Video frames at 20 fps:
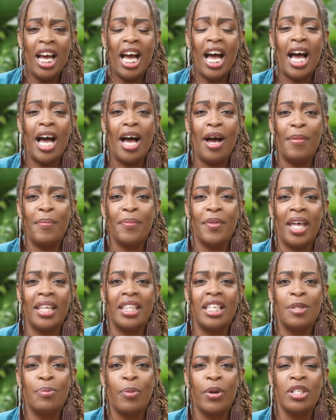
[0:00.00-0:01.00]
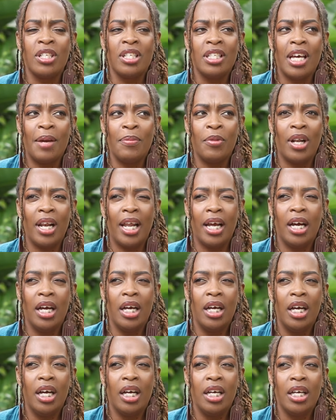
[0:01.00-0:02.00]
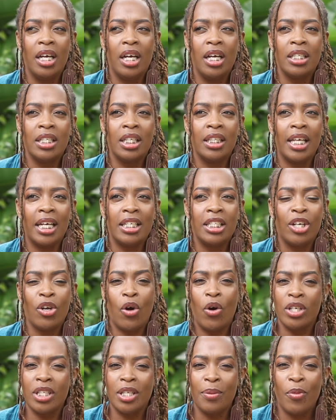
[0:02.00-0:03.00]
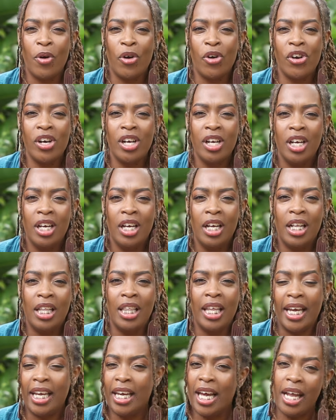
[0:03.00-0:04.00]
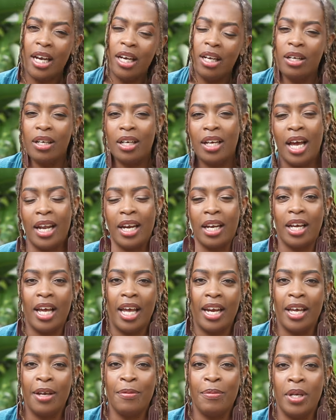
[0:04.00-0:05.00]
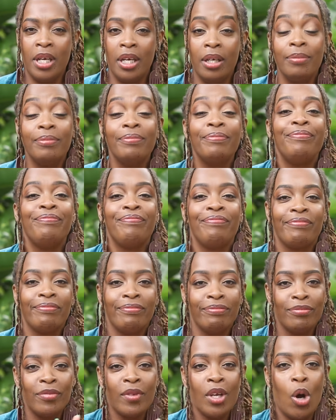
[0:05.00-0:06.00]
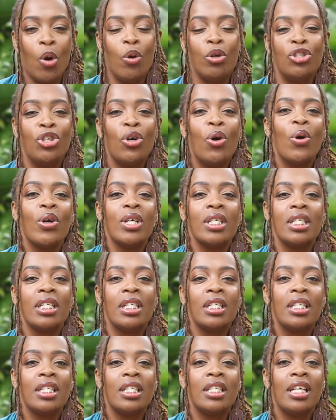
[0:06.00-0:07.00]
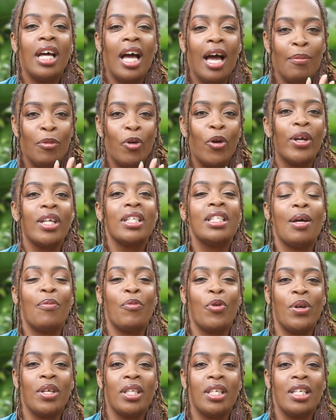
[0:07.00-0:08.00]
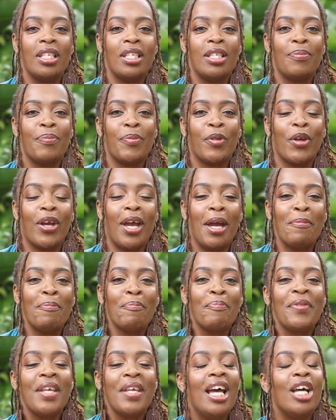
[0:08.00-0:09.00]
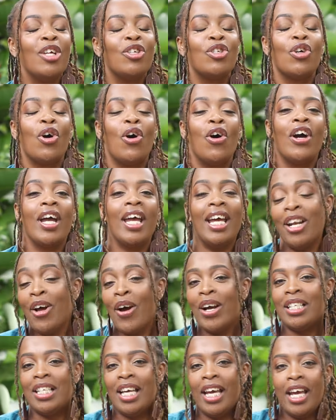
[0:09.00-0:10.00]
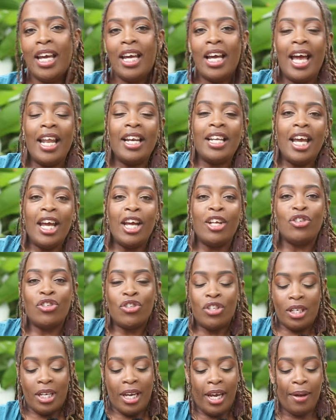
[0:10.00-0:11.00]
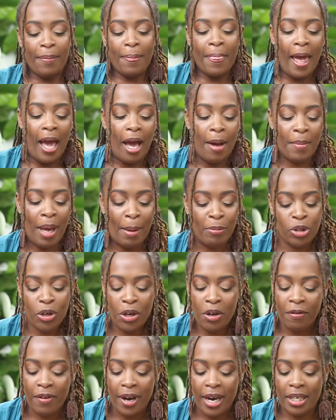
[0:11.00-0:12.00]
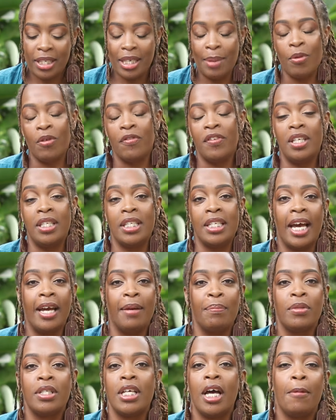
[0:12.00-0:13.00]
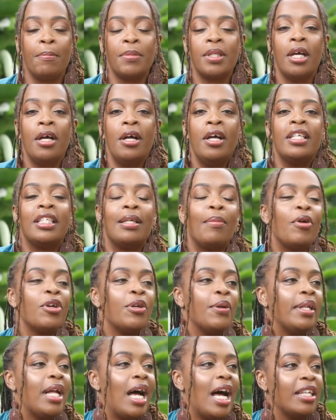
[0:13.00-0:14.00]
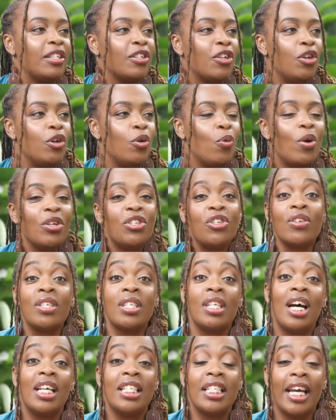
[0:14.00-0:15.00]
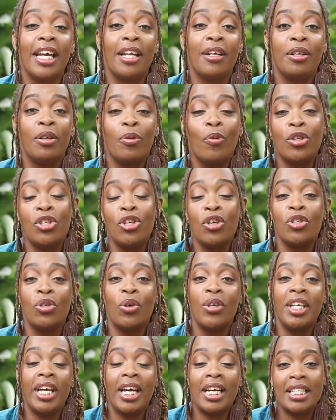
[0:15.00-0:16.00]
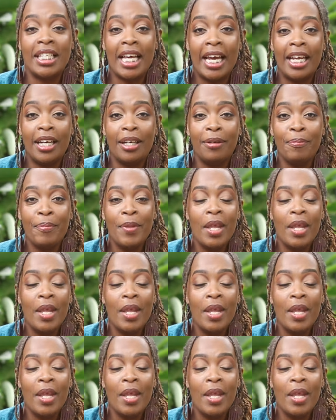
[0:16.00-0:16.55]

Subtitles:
At this point in time, you're like, isn't that an oxymoron? Like, can I be? Hold your horses, I'm going somewhere with this, okay? So in our day and age today, I'm sure you've heard some of these terms. Somebody will ask you, what's your star sign? What's your zodiac sign?